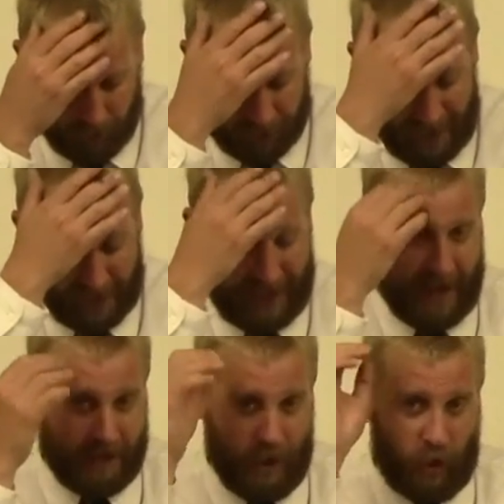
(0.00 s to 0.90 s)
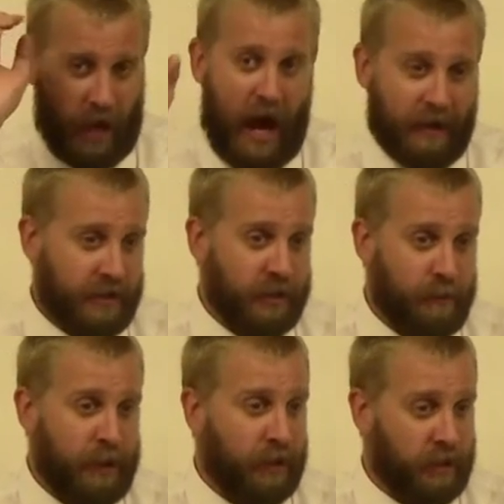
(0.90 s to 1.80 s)
or think that, you know, God doesn't do
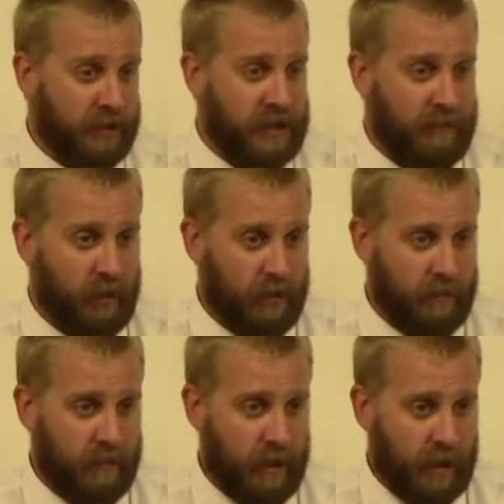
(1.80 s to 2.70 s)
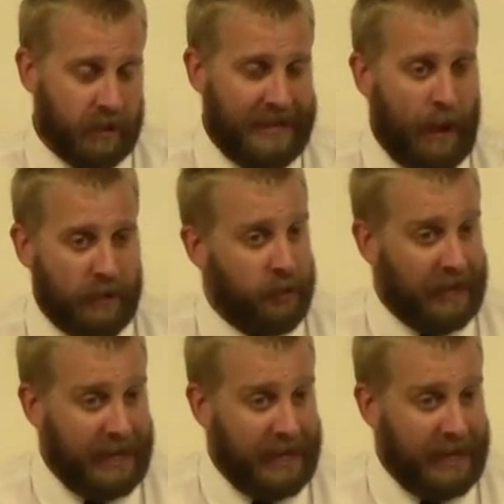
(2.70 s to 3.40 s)
miracles anymore. Because that was what